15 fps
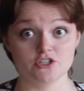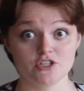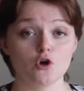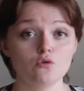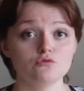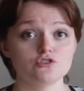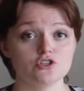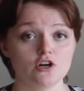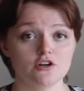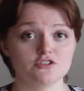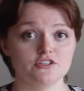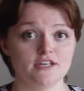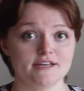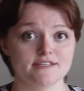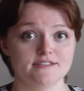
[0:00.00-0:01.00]
Don't charge
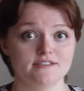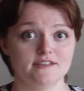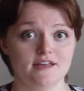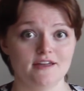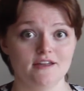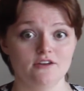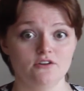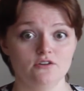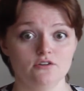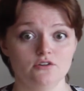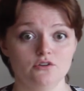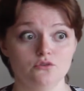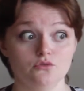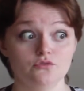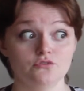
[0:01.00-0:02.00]
less than
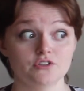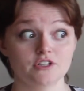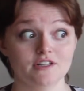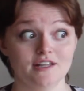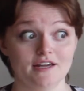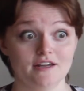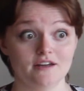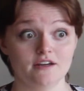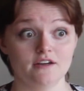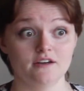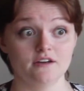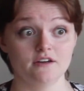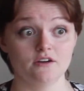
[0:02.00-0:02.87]
you feel like